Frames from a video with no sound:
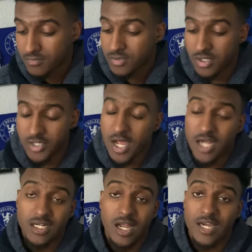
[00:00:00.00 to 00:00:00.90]
So that's
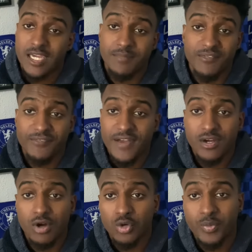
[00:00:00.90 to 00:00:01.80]
unlucky, but thank
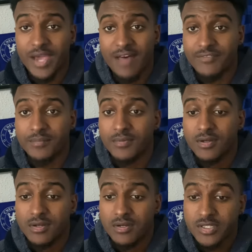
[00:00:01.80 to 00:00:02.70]
God we have him.
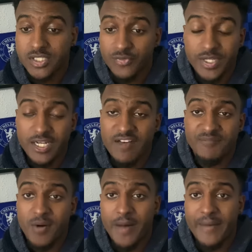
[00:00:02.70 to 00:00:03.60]
Because if we didn't have
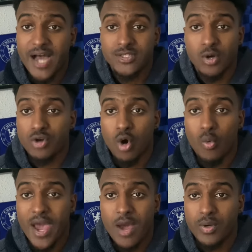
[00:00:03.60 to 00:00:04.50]
Palmer, I don't know
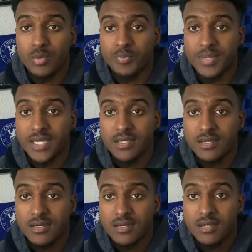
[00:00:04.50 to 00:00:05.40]
where we would be.
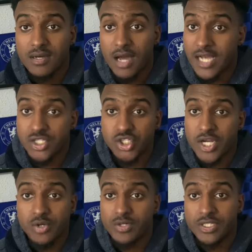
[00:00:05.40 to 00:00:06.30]
I
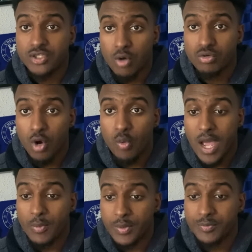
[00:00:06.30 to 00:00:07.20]
genuinely don't know
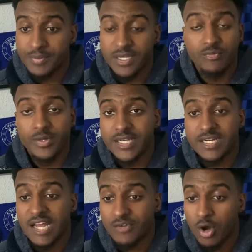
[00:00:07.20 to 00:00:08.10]
where we would be if we didn't
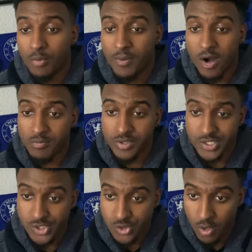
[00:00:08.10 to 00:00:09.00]
have Cole Palmer in
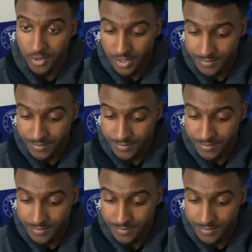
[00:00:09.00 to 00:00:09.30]
this squad.